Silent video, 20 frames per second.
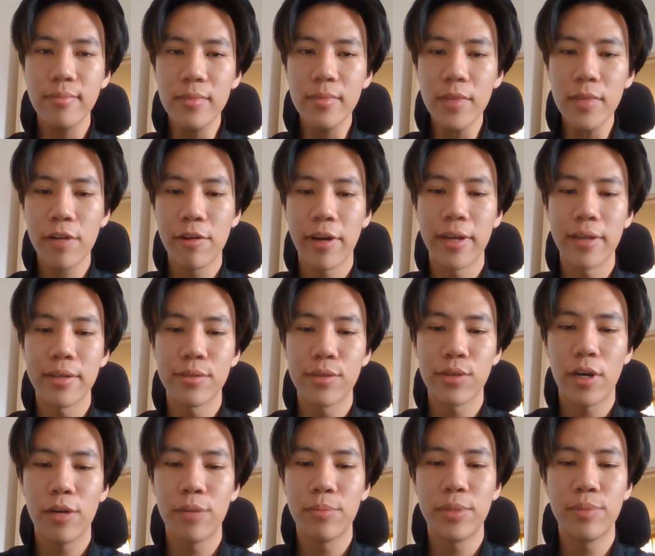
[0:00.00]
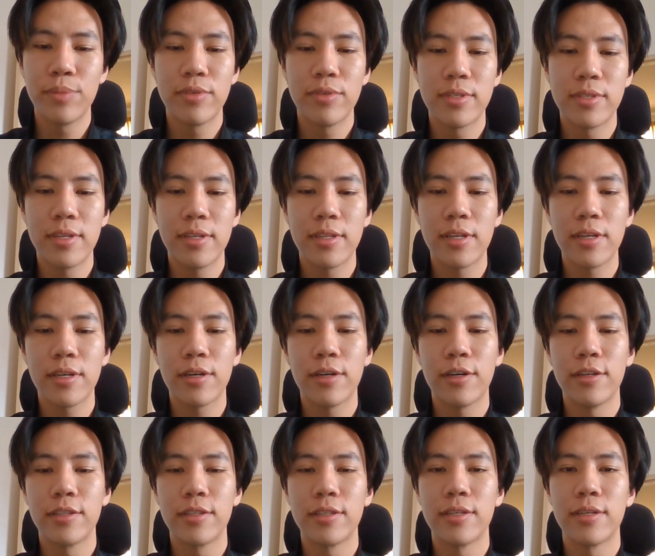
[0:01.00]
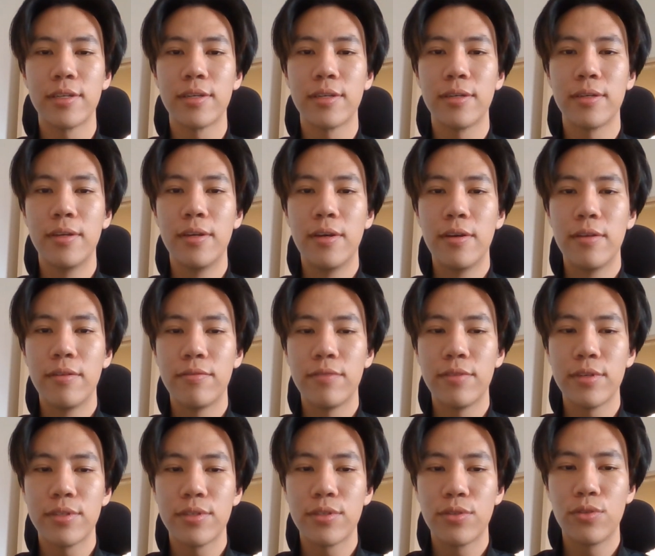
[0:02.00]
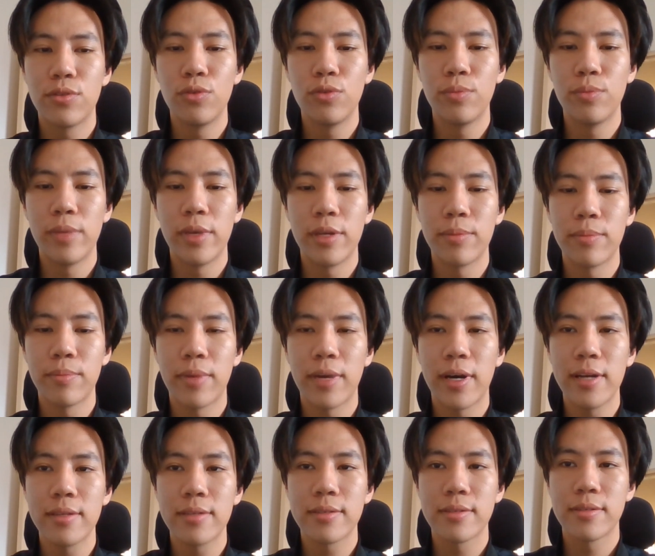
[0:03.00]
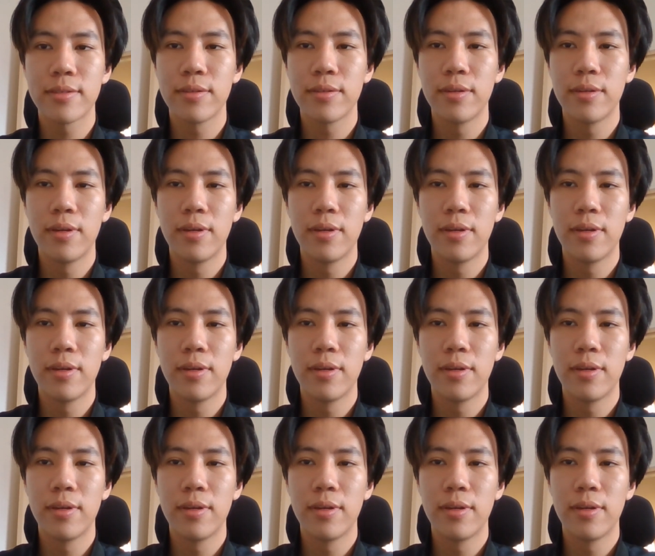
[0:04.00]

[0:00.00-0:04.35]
Alright, so I'll be presenting on the first 2 main parts,